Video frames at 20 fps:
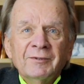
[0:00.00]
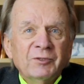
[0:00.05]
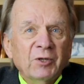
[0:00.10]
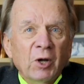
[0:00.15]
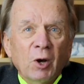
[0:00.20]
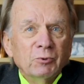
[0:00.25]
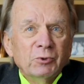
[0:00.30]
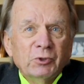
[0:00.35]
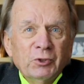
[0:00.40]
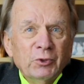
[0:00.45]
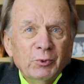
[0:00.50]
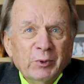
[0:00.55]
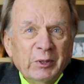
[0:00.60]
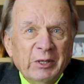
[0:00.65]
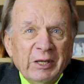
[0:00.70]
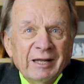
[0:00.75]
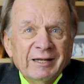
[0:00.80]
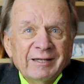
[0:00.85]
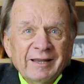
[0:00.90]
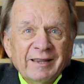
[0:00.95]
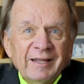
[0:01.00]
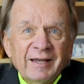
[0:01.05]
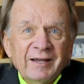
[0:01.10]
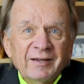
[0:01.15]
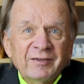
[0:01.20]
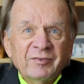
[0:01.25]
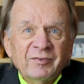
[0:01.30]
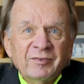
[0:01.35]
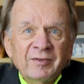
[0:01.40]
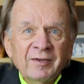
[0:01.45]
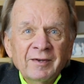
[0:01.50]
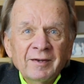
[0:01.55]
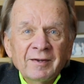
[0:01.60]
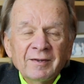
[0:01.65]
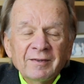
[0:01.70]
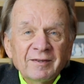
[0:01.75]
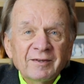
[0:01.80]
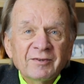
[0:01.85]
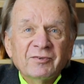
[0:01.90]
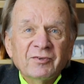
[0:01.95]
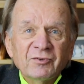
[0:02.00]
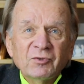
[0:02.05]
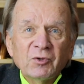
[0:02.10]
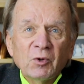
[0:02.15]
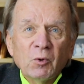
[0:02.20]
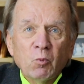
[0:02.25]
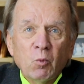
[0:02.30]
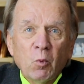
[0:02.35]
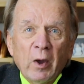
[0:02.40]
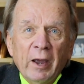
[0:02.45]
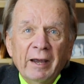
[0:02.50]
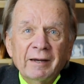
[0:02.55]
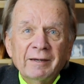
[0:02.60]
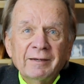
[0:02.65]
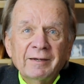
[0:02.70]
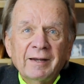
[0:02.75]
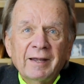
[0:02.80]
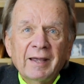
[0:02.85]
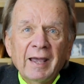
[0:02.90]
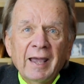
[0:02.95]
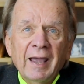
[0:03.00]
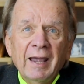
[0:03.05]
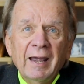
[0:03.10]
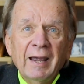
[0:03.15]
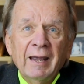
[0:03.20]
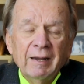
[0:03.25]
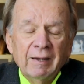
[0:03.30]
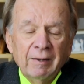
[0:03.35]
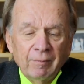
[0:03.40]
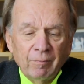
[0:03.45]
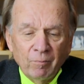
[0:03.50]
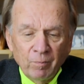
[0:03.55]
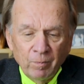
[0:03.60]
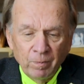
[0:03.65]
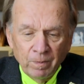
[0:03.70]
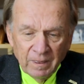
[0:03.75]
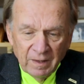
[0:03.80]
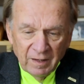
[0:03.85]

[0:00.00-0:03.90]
Don't you get this? This is a rigged game.